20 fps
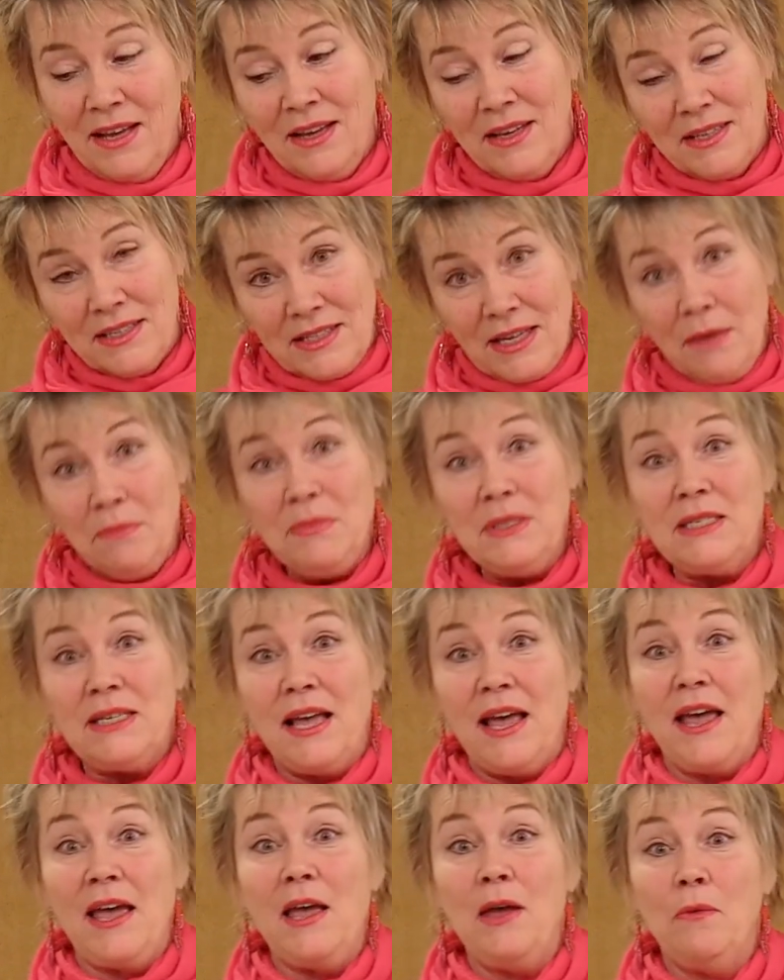Some
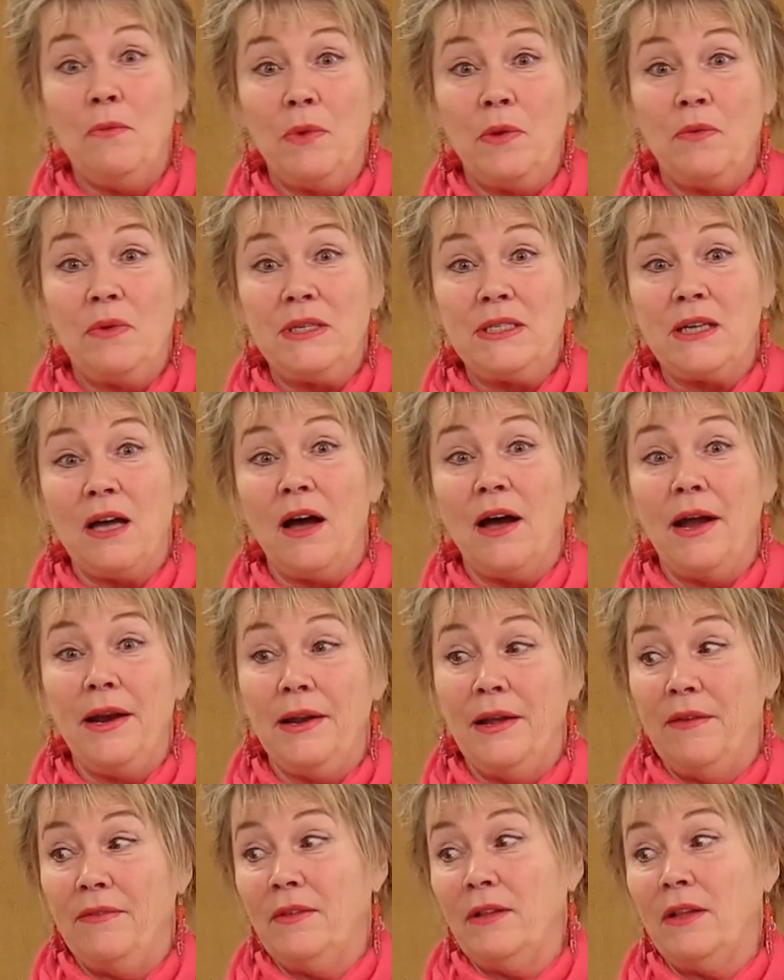say we reside
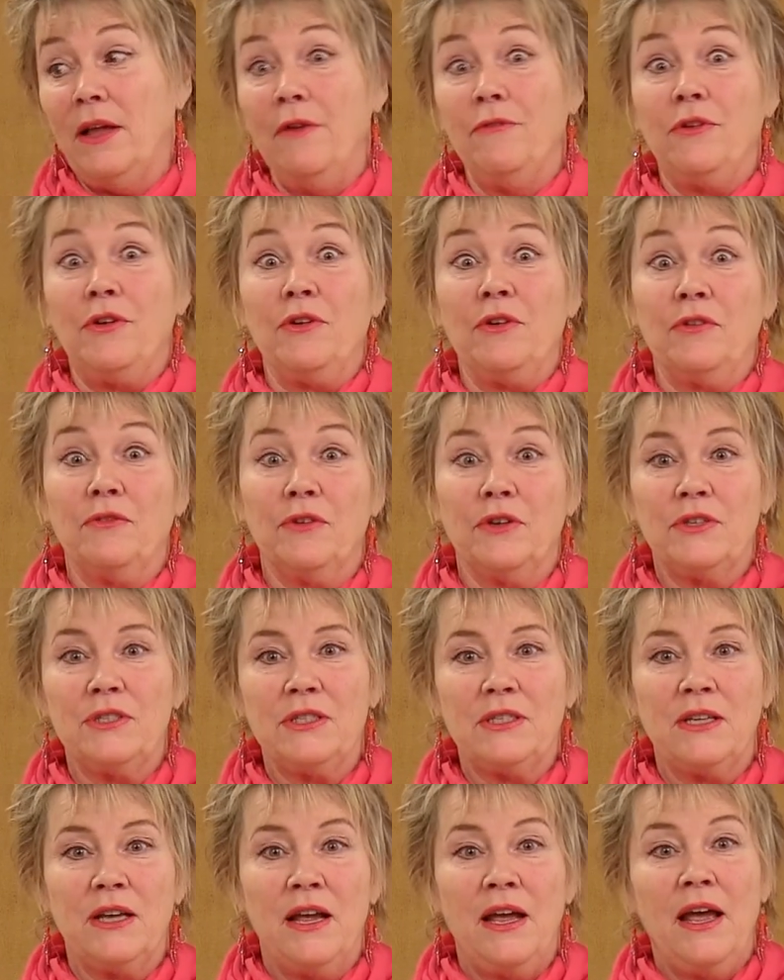in the love
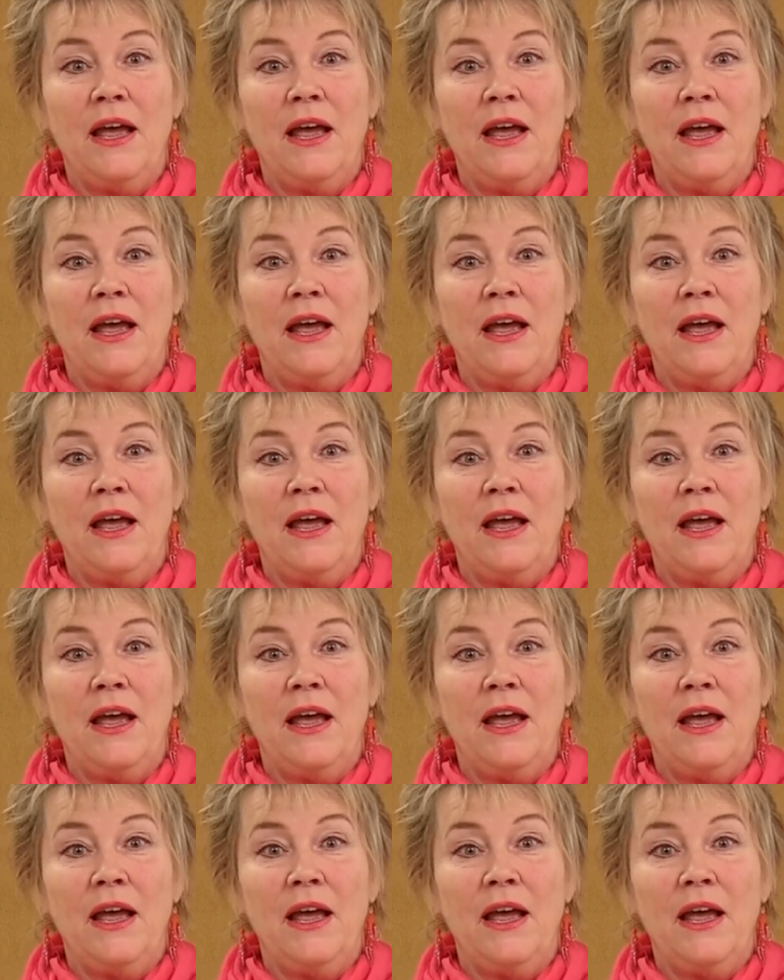universe.